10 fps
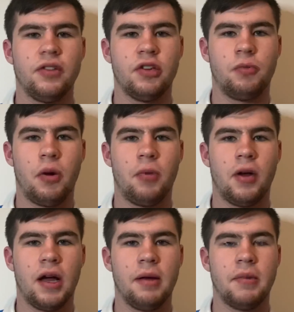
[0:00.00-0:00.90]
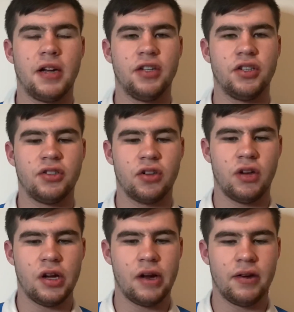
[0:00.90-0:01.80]
a proper like, manager, so
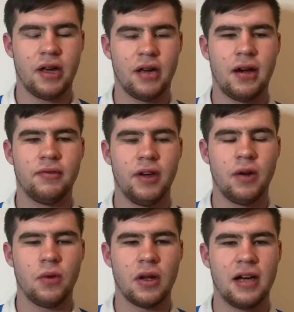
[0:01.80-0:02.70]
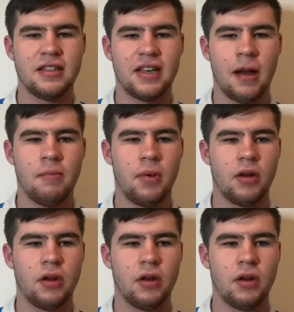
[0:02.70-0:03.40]
I really wouldn't like to gamble